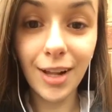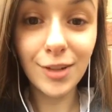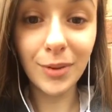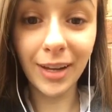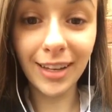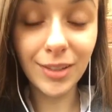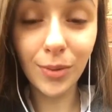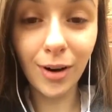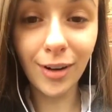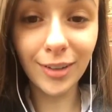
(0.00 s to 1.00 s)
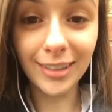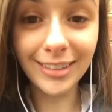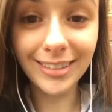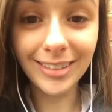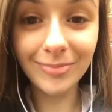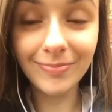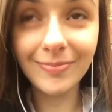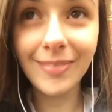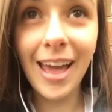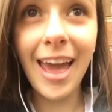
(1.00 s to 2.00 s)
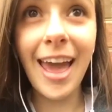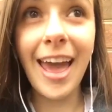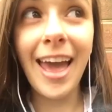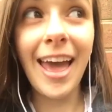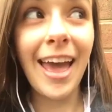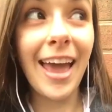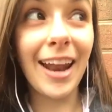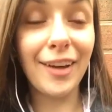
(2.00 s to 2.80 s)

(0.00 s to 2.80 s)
So I get to Walgreens, and